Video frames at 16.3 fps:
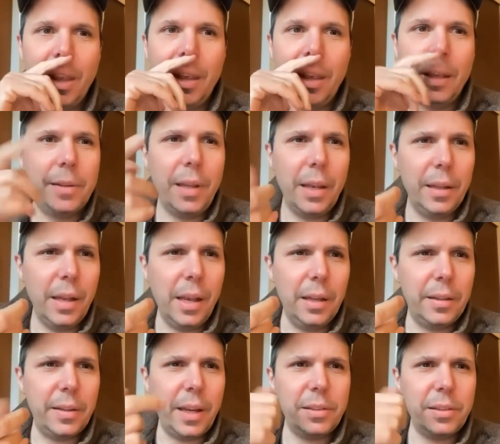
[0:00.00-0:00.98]

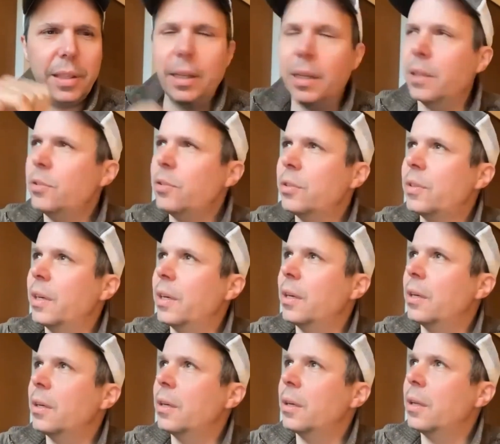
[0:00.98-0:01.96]
It's actually
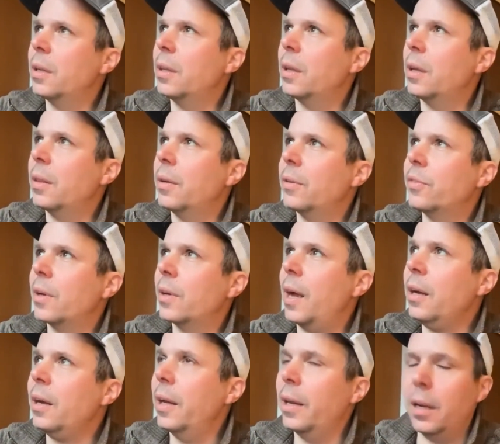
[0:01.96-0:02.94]
interesting there's a
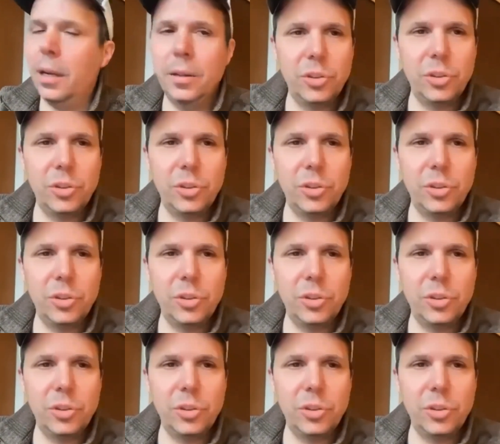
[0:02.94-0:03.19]
cognate in